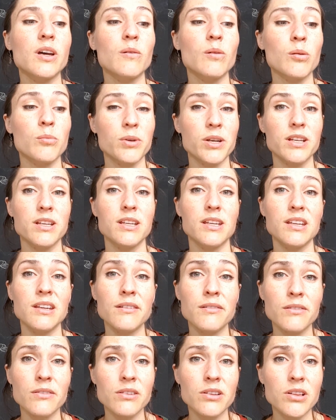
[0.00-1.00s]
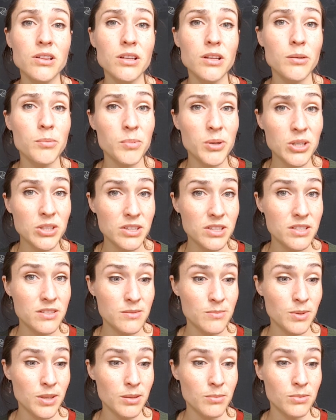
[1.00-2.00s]
I will bring evil upon
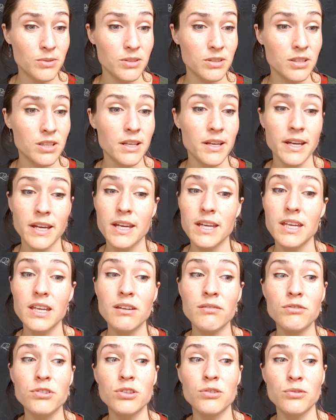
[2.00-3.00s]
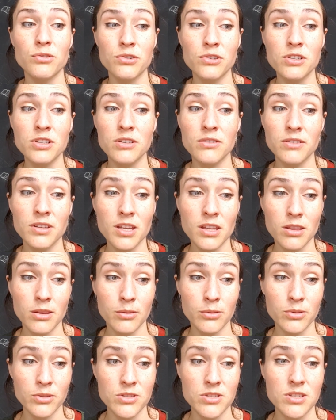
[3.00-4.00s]
this people, even the fruit of their
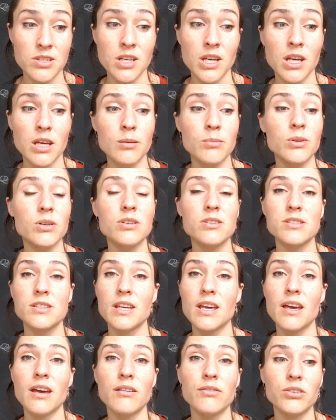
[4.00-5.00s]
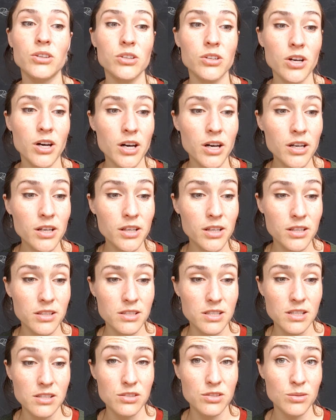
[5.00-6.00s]
thoughts, because they have not
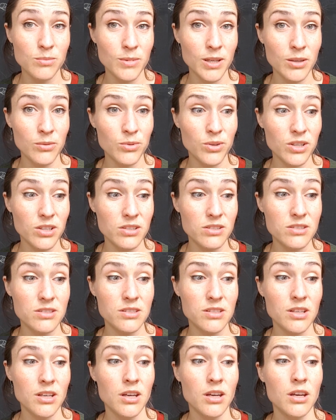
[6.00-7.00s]
hearkened unto my words,